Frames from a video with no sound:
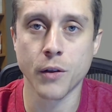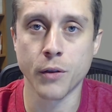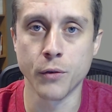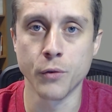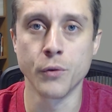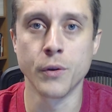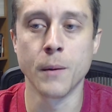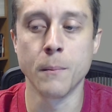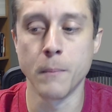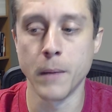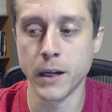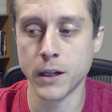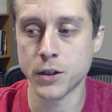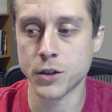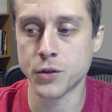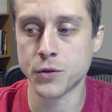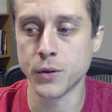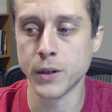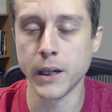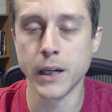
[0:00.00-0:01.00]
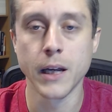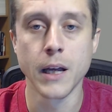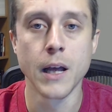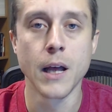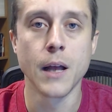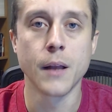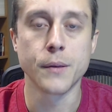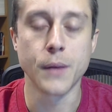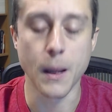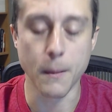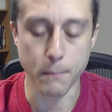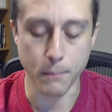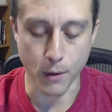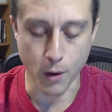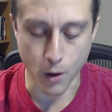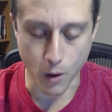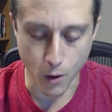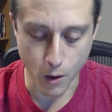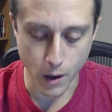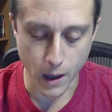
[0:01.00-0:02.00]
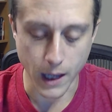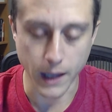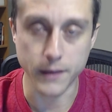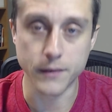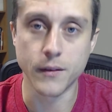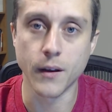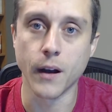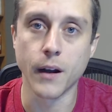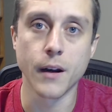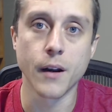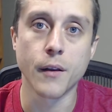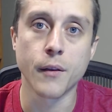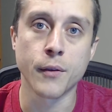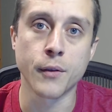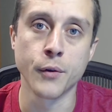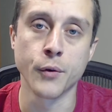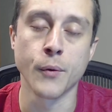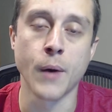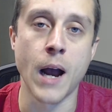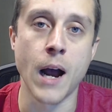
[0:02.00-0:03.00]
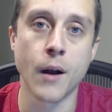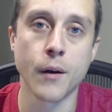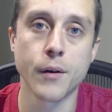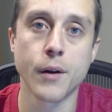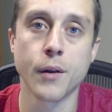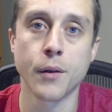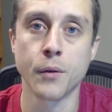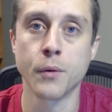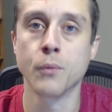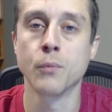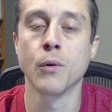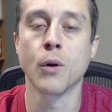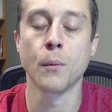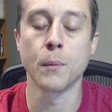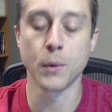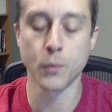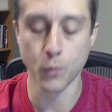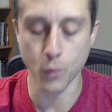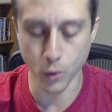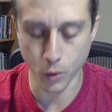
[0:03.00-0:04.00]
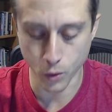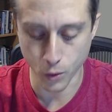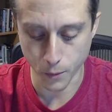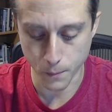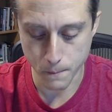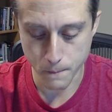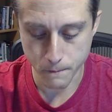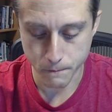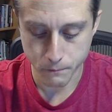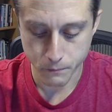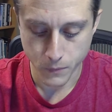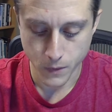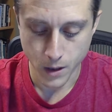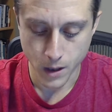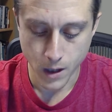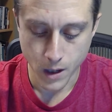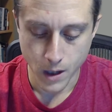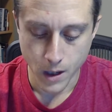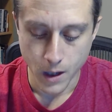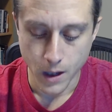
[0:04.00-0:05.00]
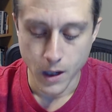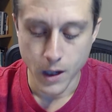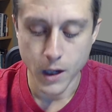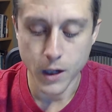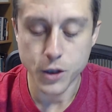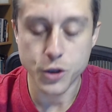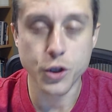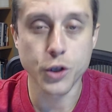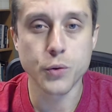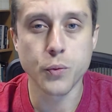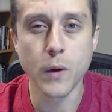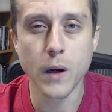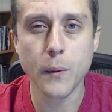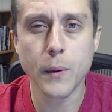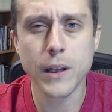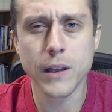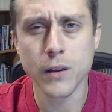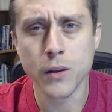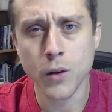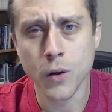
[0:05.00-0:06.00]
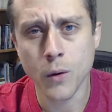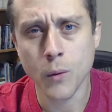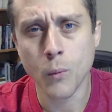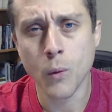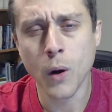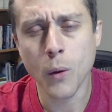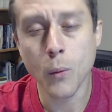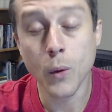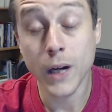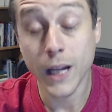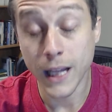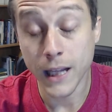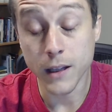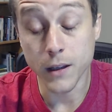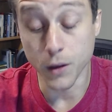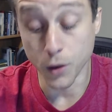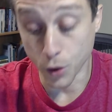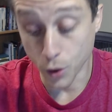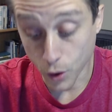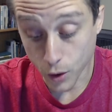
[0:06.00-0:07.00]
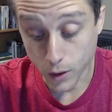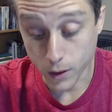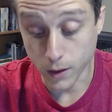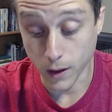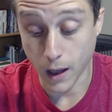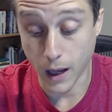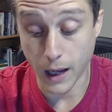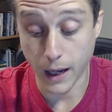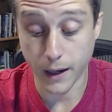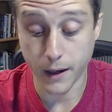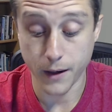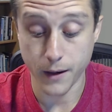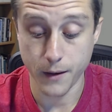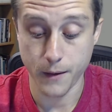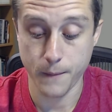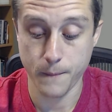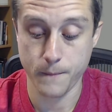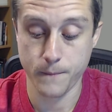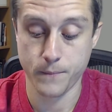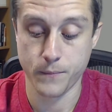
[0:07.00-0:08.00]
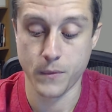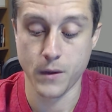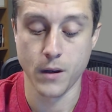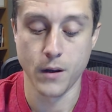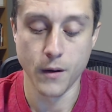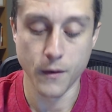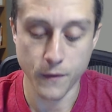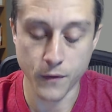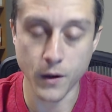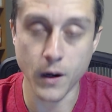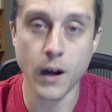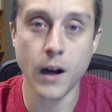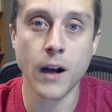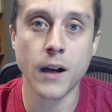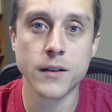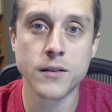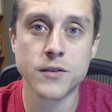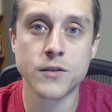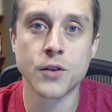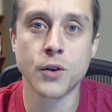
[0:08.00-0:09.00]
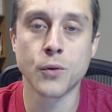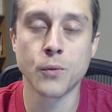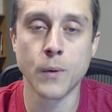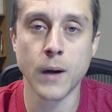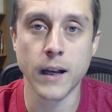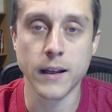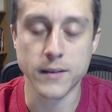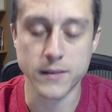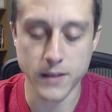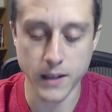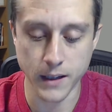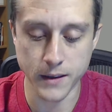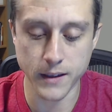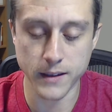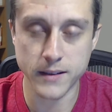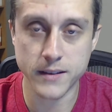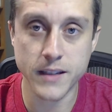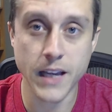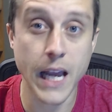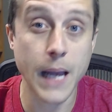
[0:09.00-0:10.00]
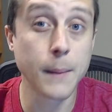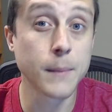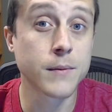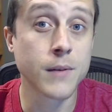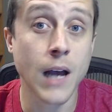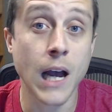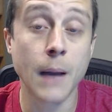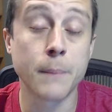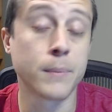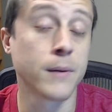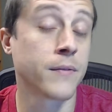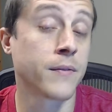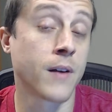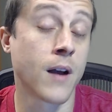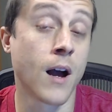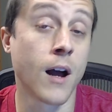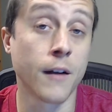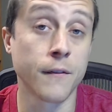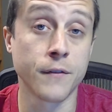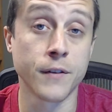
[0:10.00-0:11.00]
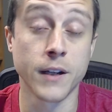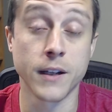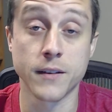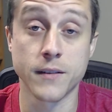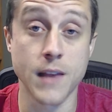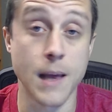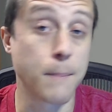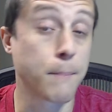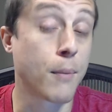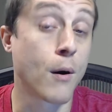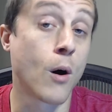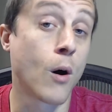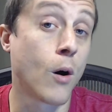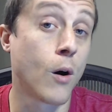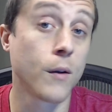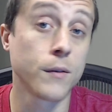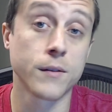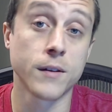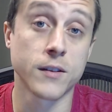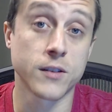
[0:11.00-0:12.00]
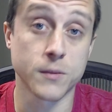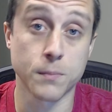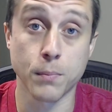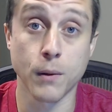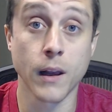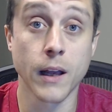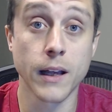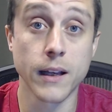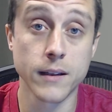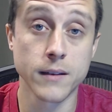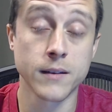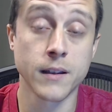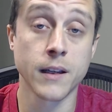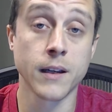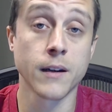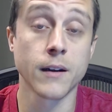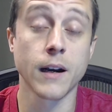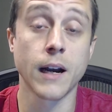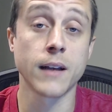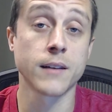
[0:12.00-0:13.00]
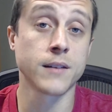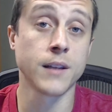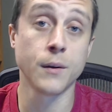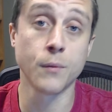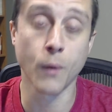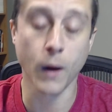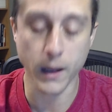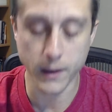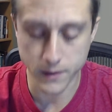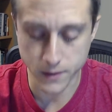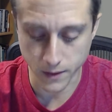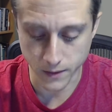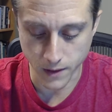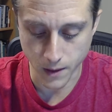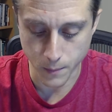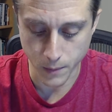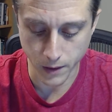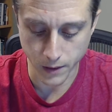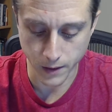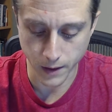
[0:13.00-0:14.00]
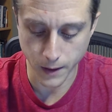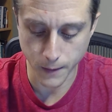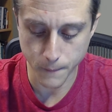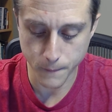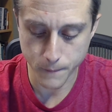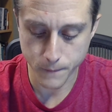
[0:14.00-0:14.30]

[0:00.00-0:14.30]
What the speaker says: through the ministry that Paul had done throughout the Roman world. Church, what would it look like for us to rest in the same type of confidence that Paul displays here as he writes to Timothy?